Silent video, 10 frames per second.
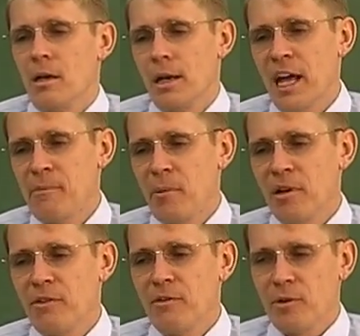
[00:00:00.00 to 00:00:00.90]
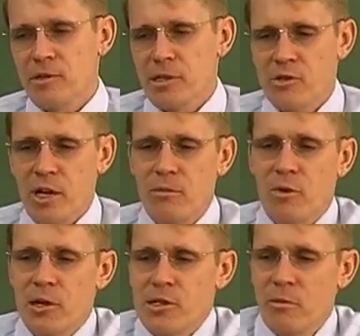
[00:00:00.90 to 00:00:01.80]
A lot of people have influenced this. John
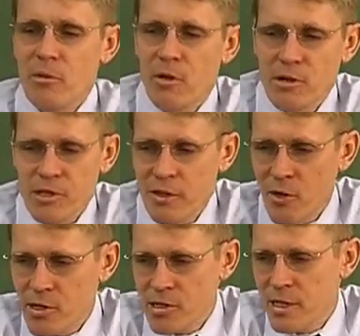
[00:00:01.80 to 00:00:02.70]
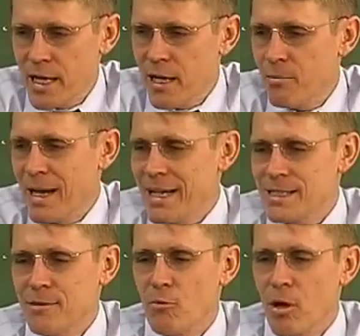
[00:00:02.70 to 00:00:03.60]
Morris, Henry Morris, Steve Austin, Don
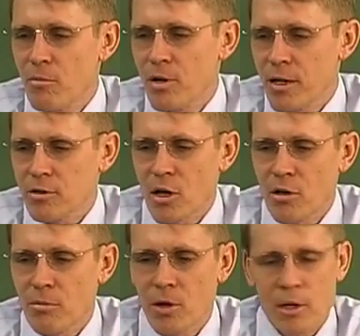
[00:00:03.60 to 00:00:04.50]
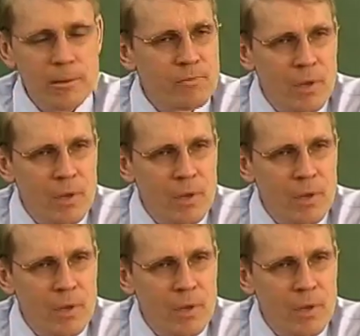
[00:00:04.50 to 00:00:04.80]
Patton, Walt Brown, Carl Baugh.